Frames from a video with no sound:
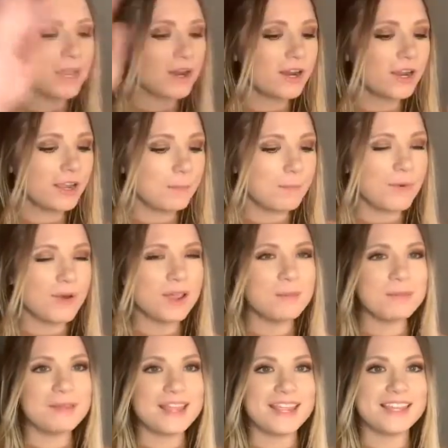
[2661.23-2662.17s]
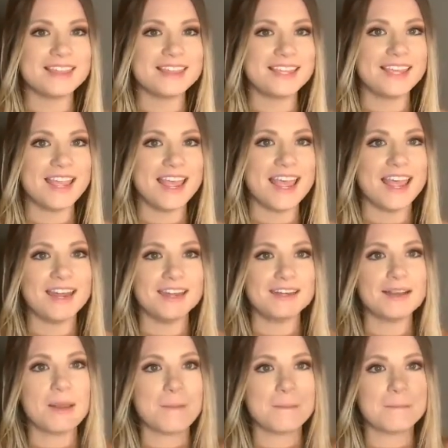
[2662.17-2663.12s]
Period, point blank, the
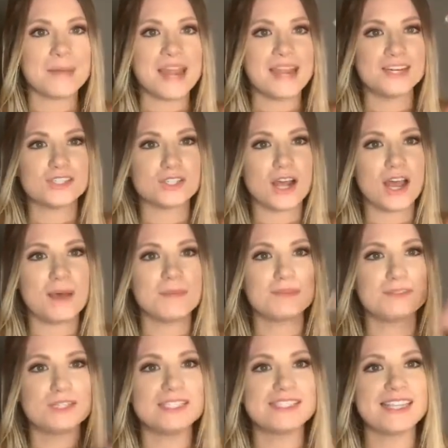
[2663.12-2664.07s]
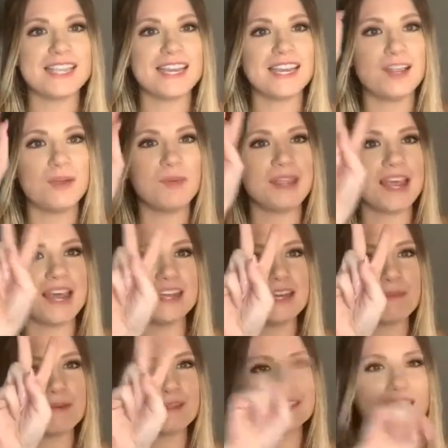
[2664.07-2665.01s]
end. Mic drop. Just kidding, we
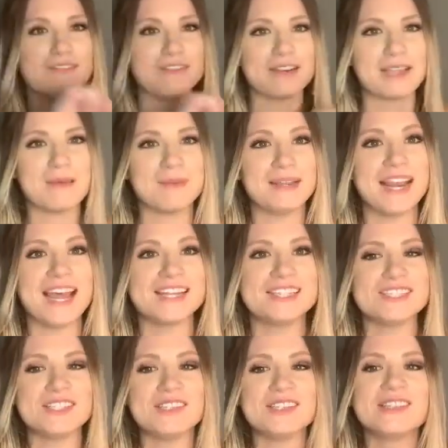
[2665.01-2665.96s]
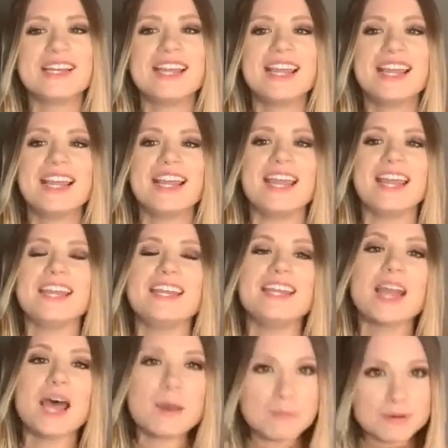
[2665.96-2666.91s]
got number 7 coming at you.
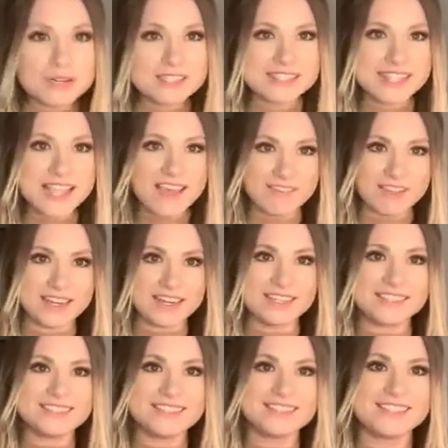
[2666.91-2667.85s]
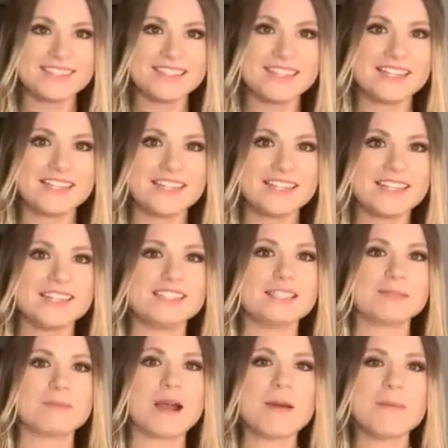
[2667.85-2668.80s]
And number 7,
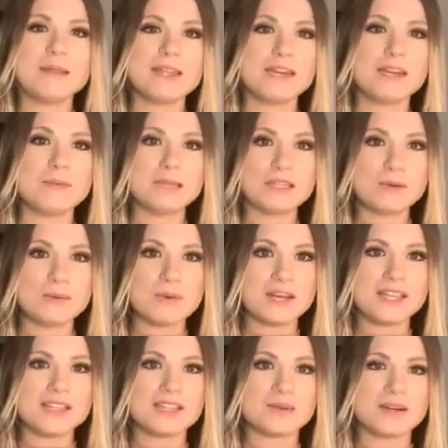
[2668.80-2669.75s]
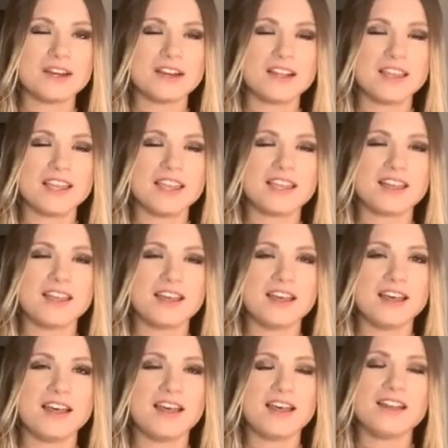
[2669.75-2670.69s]
this is probably gonna be the one where you're like,
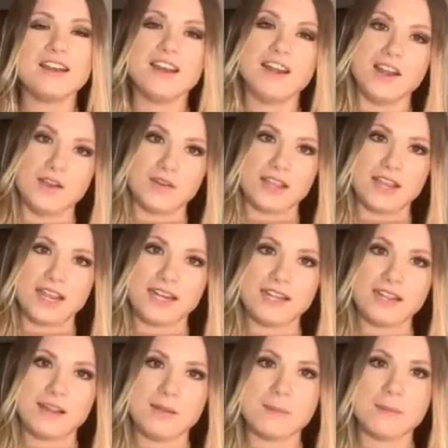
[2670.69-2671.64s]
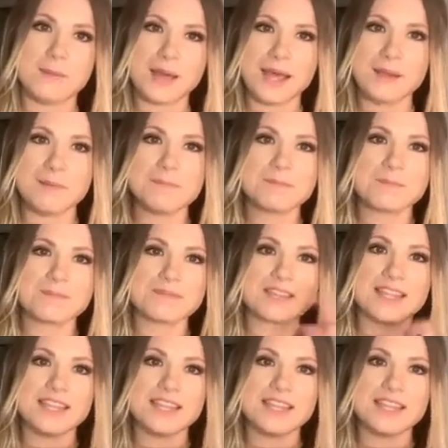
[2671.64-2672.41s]
no, Katie, but